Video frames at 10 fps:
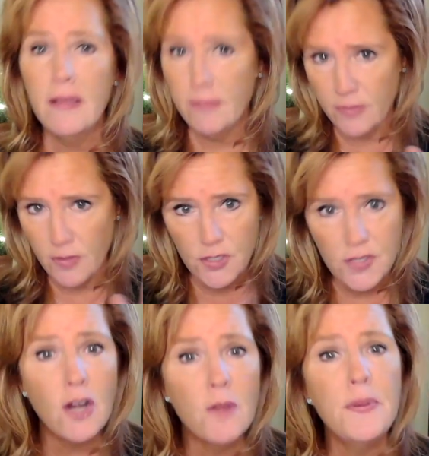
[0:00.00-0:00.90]
There's
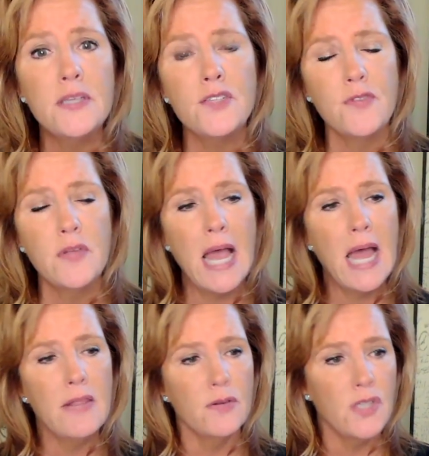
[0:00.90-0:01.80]
therapists for
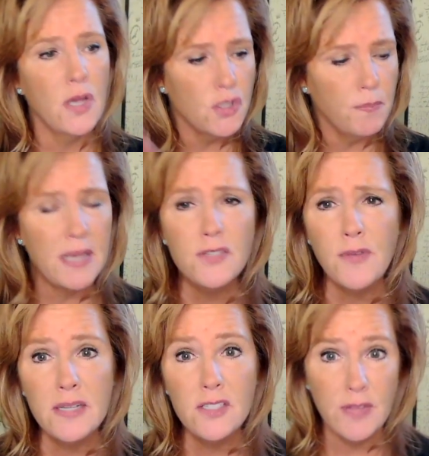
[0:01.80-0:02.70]
that. There's also best
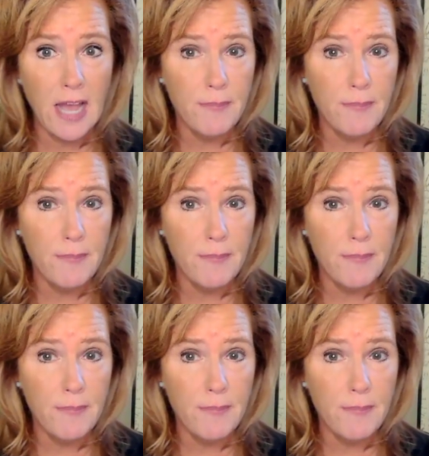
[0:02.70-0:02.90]
friends for that.